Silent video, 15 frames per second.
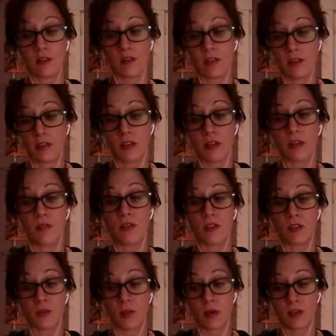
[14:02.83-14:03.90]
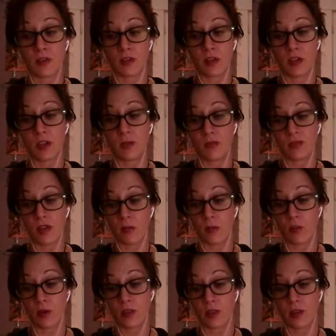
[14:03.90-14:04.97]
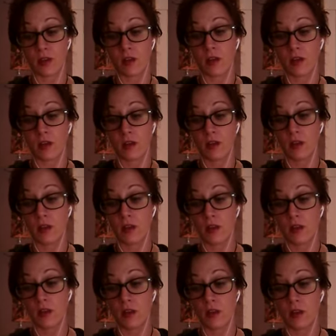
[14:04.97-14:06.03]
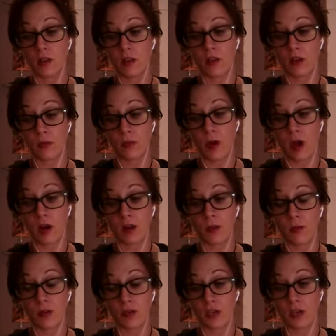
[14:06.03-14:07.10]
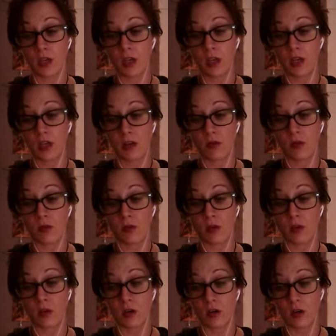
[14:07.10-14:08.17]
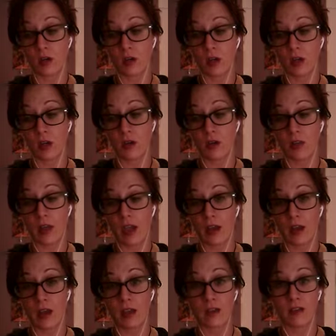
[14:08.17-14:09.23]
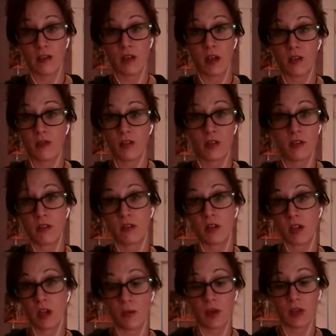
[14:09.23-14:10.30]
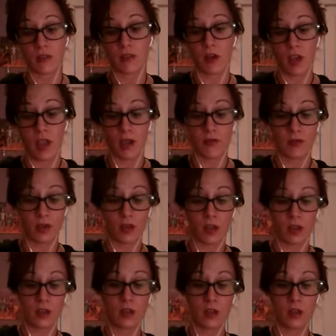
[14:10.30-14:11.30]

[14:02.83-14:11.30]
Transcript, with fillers: season if this person keeps up with the third party bullshit or, you know, that kind of stuff because Gemini's not having it.